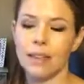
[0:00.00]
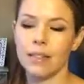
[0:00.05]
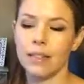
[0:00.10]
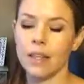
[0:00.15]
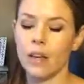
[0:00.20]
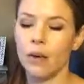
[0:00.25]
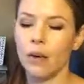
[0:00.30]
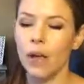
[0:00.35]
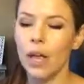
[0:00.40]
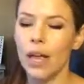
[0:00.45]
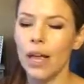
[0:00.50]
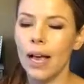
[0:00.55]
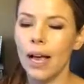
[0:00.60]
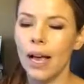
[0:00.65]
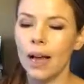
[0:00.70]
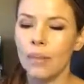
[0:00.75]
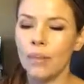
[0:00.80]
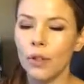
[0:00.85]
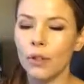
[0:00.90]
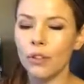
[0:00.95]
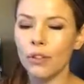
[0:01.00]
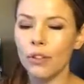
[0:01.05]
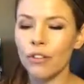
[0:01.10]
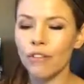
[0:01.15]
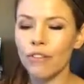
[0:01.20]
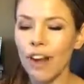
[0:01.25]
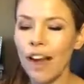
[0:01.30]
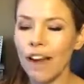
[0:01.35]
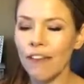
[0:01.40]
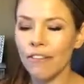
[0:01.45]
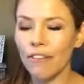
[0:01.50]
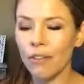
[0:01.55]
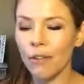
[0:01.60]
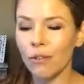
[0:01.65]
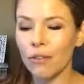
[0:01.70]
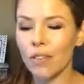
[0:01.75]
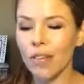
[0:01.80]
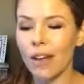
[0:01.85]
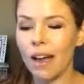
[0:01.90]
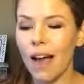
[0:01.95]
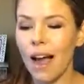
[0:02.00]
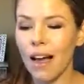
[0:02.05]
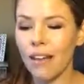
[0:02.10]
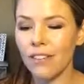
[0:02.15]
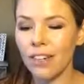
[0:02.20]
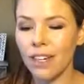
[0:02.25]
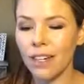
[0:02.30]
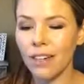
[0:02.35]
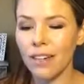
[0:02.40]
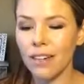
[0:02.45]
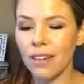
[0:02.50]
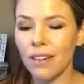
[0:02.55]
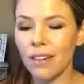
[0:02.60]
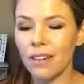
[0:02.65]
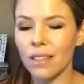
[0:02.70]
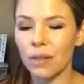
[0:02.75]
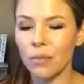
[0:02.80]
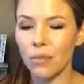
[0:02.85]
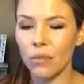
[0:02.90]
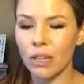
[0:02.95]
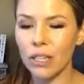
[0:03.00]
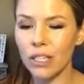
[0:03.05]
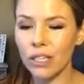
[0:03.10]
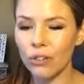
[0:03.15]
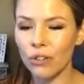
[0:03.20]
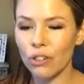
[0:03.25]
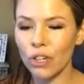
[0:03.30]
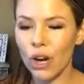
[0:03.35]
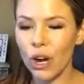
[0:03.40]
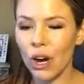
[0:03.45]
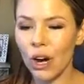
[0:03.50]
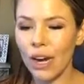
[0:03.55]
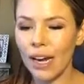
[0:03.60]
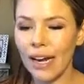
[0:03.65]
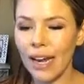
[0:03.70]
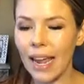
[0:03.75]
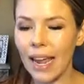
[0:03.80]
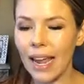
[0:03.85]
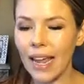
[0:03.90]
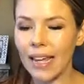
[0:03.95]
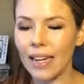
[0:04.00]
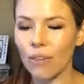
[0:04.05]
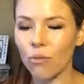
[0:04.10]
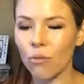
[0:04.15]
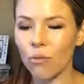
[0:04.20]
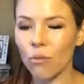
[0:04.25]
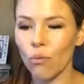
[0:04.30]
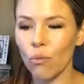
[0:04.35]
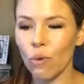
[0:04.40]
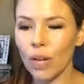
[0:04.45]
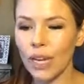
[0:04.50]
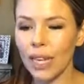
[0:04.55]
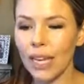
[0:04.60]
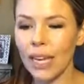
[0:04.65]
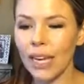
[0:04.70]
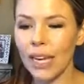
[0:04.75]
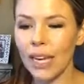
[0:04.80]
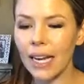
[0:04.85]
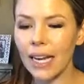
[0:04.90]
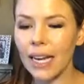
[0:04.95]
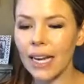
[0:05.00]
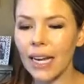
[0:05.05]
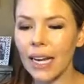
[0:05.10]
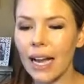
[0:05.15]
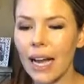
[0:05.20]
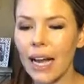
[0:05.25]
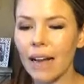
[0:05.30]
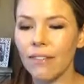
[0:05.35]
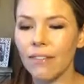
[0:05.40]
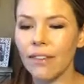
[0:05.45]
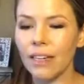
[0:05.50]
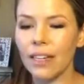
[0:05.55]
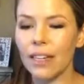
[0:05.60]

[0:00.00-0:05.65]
So those are the 5 foods that I've done some research on and really have